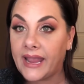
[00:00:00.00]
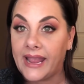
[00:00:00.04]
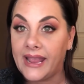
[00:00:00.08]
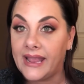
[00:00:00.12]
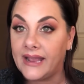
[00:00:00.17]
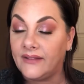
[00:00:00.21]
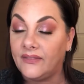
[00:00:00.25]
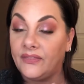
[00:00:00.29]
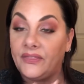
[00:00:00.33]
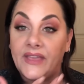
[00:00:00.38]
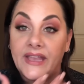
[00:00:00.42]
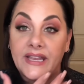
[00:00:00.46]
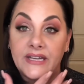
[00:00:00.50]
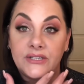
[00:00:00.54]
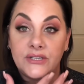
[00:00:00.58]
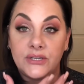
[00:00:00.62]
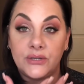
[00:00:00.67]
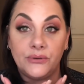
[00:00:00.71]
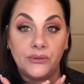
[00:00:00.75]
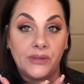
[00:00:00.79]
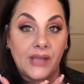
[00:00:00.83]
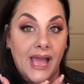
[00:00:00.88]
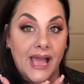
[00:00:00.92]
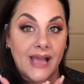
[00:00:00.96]
and they
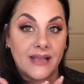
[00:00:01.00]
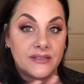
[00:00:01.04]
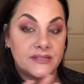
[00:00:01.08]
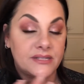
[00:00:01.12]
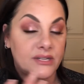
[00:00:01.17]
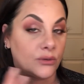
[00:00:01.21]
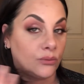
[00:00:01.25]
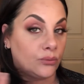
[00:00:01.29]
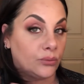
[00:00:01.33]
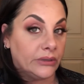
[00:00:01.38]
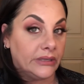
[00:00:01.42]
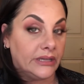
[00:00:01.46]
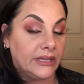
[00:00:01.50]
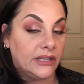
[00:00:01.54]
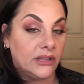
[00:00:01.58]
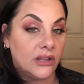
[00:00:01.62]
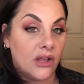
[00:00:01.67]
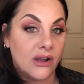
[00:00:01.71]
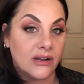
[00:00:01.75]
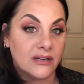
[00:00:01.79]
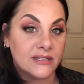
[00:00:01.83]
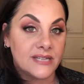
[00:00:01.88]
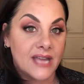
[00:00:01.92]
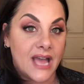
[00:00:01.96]
do last a really
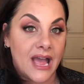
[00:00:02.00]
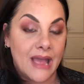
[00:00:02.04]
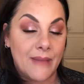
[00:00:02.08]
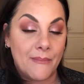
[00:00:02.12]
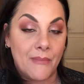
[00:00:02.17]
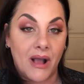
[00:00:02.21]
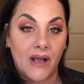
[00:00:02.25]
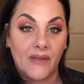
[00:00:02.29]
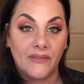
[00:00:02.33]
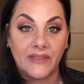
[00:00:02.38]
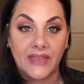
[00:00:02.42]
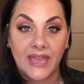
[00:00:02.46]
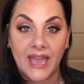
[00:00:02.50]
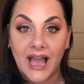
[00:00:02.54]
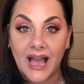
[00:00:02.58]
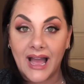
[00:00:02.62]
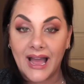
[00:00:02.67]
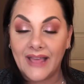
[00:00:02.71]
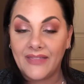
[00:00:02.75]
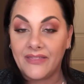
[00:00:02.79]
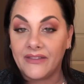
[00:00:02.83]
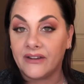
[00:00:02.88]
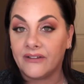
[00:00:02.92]
long time on the eye.